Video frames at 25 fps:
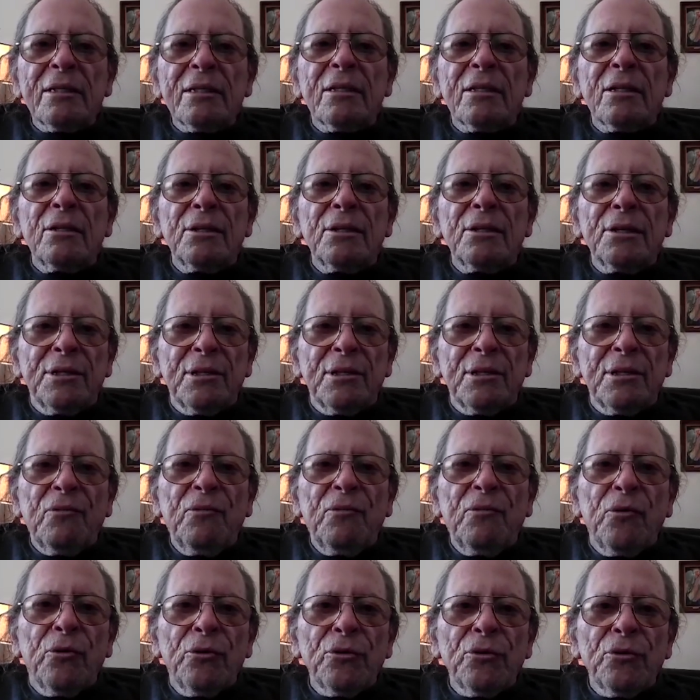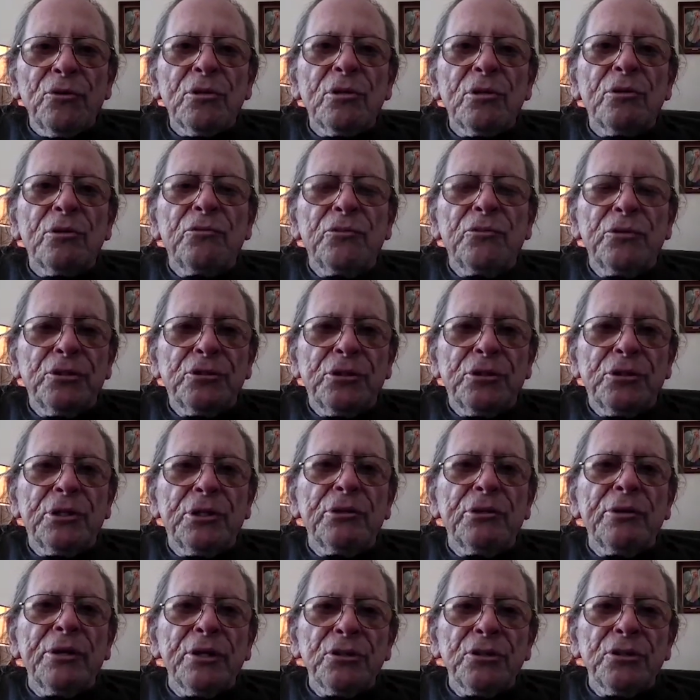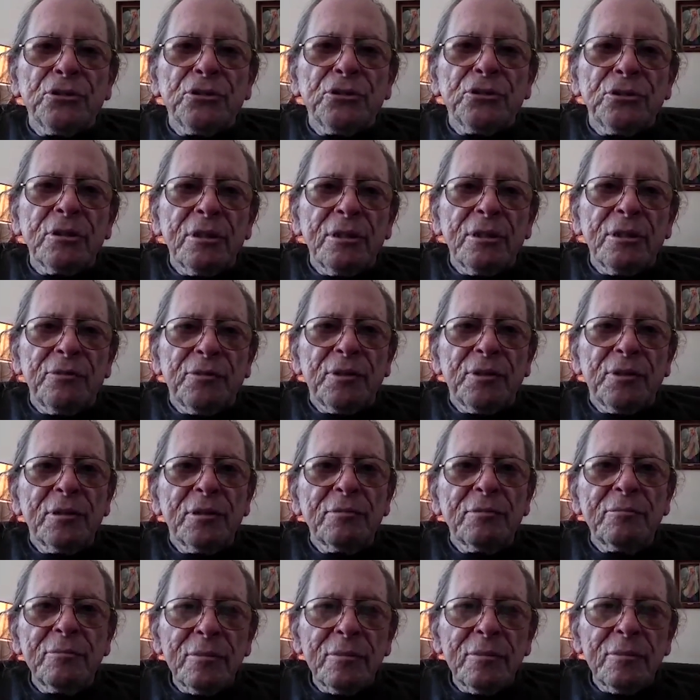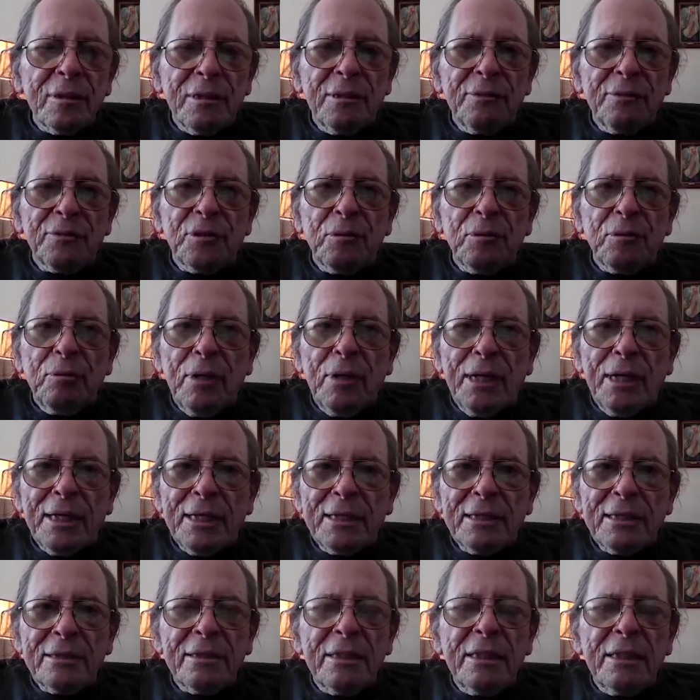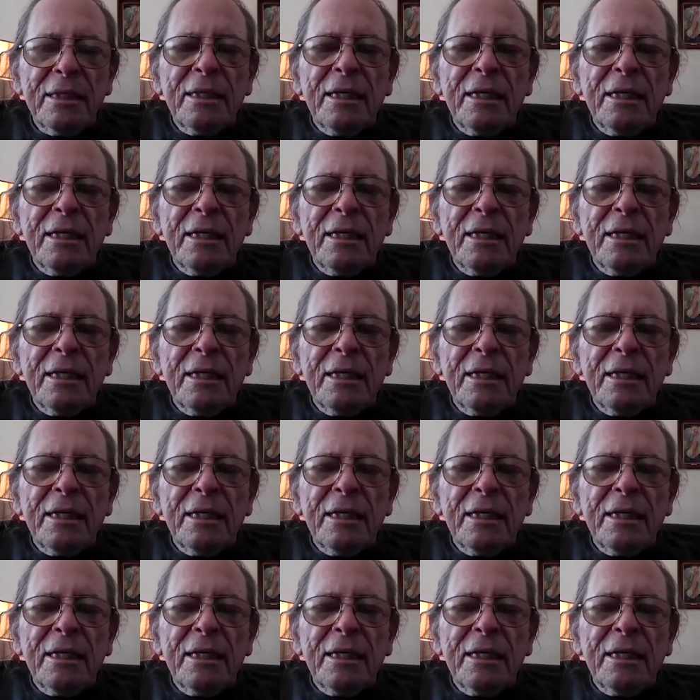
the leading force of regeneration of the planet.